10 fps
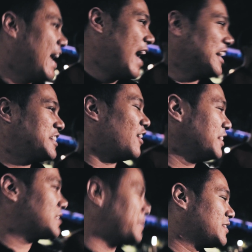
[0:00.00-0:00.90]
Actually,
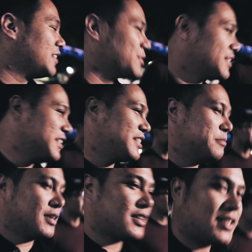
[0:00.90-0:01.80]
all I spent today was
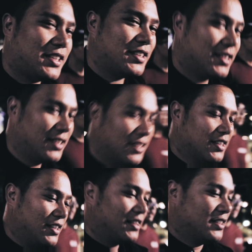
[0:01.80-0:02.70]
16 bucks.
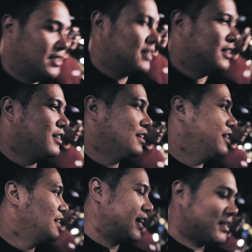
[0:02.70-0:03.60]
I spent
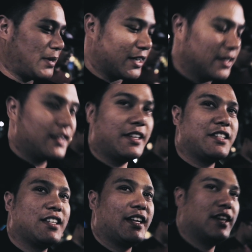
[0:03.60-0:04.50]
a lot. I spent like
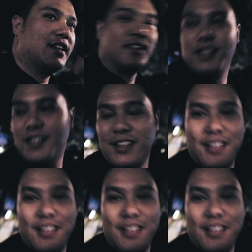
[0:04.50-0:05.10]
nothing today. I spent